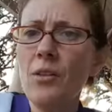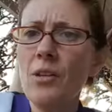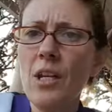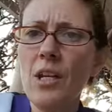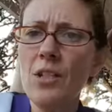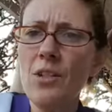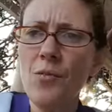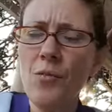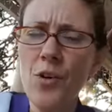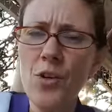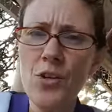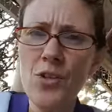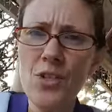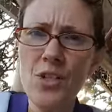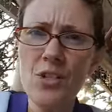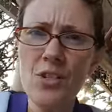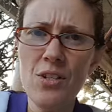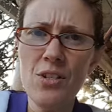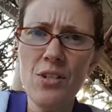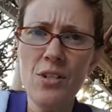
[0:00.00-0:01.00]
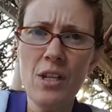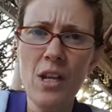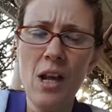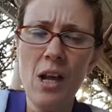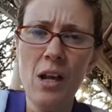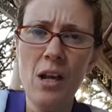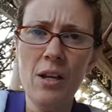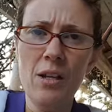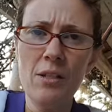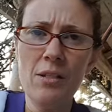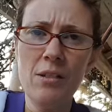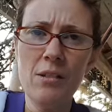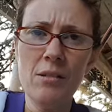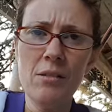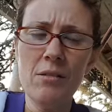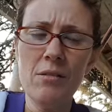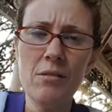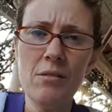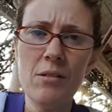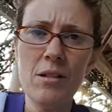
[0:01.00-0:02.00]
His first
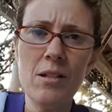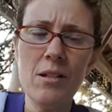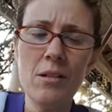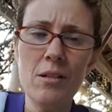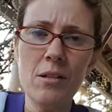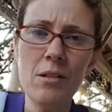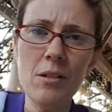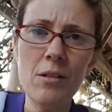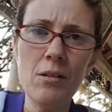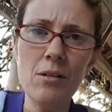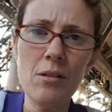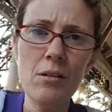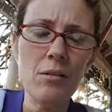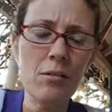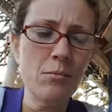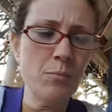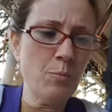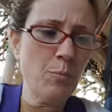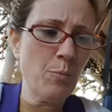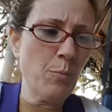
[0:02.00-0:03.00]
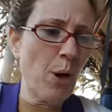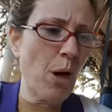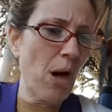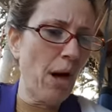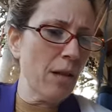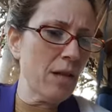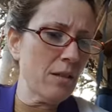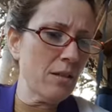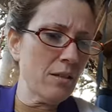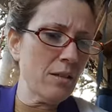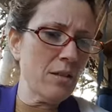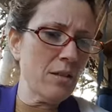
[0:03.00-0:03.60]
distillery pot